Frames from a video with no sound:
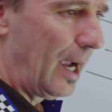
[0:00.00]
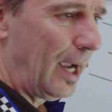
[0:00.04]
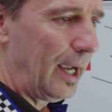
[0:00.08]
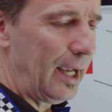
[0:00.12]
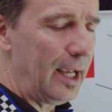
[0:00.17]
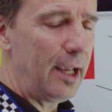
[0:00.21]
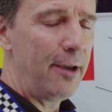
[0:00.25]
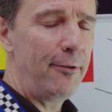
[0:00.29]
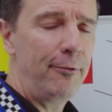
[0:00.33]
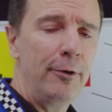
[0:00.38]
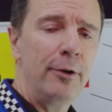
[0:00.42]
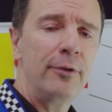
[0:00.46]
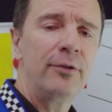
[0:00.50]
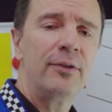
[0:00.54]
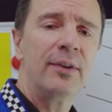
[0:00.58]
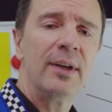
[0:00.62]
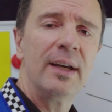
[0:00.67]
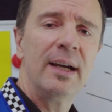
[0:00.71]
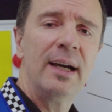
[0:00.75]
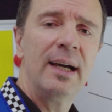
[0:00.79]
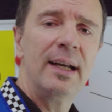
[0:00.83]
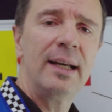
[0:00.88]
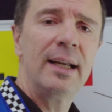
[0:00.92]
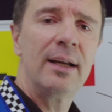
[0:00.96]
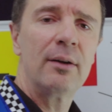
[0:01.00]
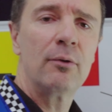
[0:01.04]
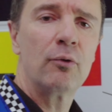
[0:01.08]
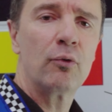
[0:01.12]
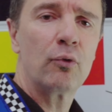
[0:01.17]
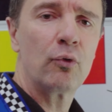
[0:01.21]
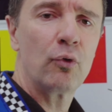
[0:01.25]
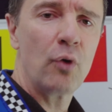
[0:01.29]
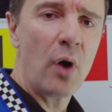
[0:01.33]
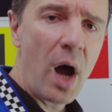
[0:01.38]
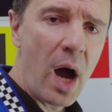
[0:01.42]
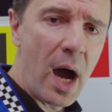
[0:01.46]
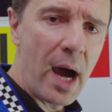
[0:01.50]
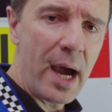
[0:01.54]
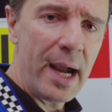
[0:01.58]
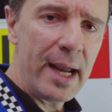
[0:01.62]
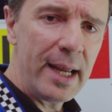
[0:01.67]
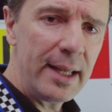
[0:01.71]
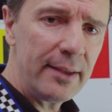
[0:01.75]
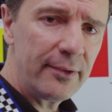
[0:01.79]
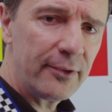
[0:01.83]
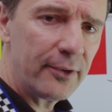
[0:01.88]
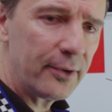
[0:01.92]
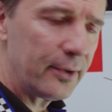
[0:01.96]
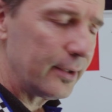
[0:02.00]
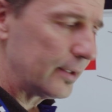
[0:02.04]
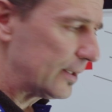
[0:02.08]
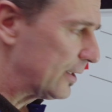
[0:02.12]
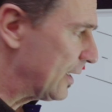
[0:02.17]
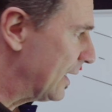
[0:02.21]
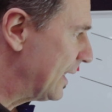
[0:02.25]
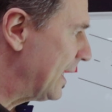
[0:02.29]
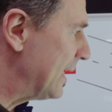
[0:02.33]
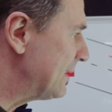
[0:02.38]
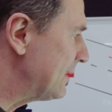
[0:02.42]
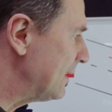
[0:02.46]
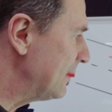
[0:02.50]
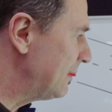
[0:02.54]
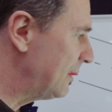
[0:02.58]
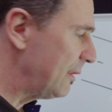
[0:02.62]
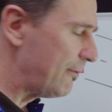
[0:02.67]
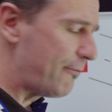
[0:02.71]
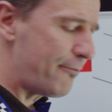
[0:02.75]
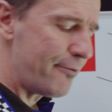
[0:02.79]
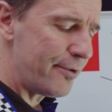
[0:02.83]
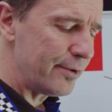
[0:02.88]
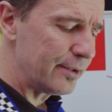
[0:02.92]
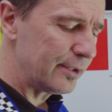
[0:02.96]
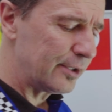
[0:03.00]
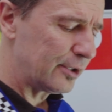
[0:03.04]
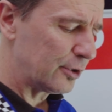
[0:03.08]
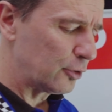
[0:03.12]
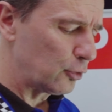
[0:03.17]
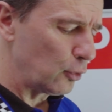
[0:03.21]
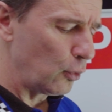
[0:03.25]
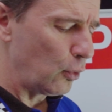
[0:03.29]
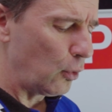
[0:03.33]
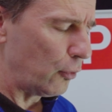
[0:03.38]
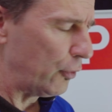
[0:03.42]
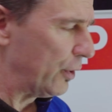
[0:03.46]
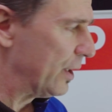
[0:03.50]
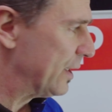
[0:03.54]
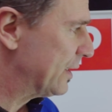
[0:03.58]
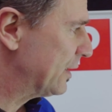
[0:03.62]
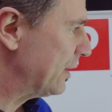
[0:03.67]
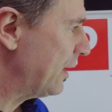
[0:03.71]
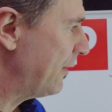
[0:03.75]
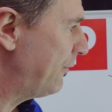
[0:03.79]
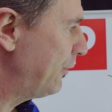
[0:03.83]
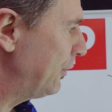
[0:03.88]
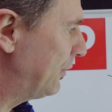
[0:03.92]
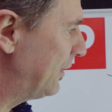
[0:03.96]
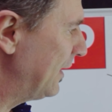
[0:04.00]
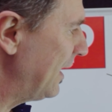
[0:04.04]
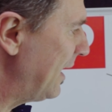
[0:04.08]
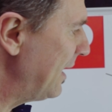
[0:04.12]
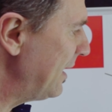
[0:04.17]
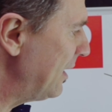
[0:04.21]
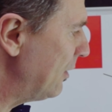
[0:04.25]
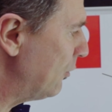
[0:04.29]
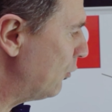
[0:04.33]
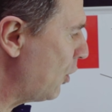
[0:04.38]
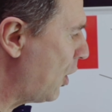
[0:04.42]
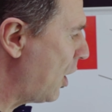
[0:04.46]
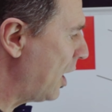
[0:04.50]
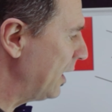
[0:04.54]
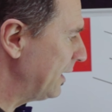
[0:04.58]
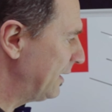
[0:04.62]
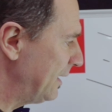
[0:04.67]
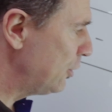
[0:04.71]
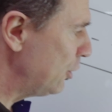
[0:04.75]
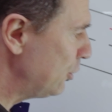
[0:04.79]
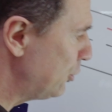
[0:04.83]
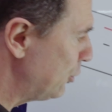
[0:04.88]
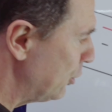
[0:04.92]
if you're turning right, so that's a different story. So if you're turning right, you